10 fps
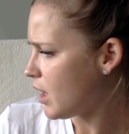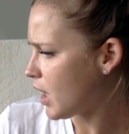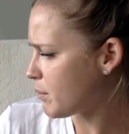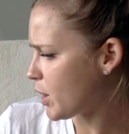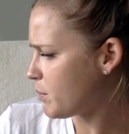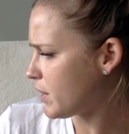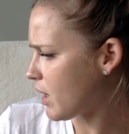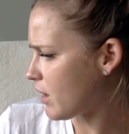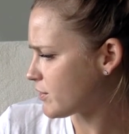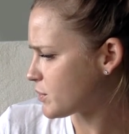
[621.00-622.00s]
A moment
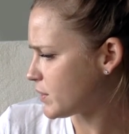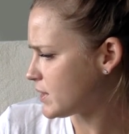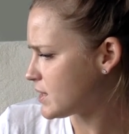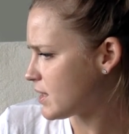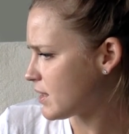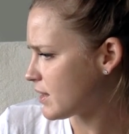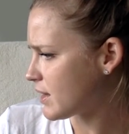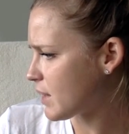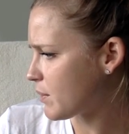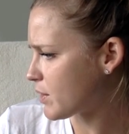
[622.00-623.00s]
afterwards,
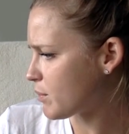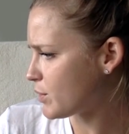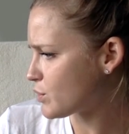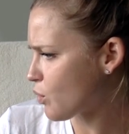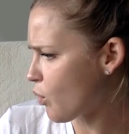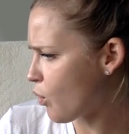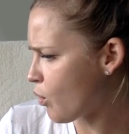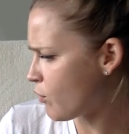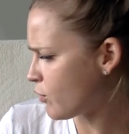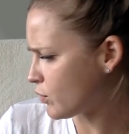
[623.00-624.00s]
there were the most
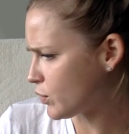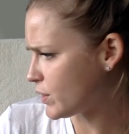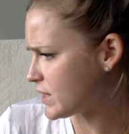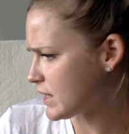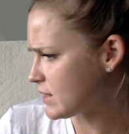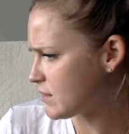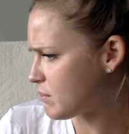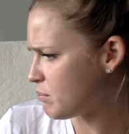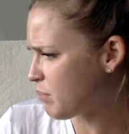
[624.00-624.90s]
awful noises,